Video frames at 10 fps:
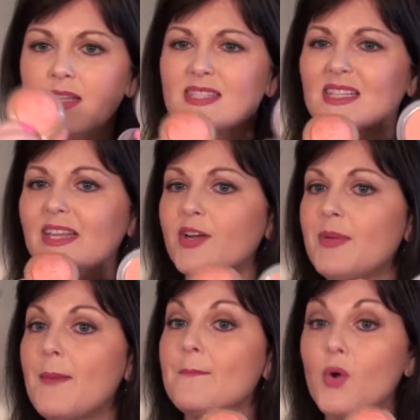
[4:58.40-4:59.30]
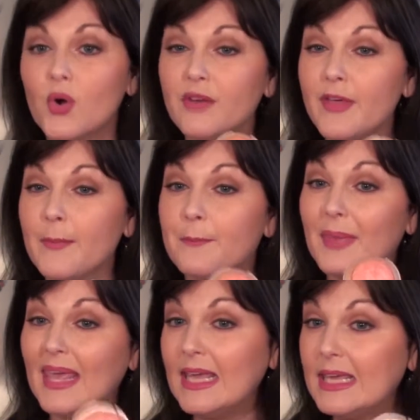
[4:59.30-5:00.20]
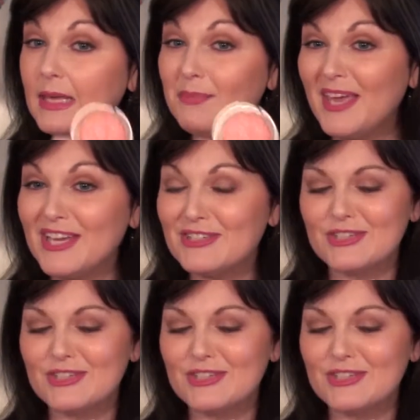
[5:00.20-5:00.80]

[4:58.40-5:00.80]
It's a little bit more of a pinky peach.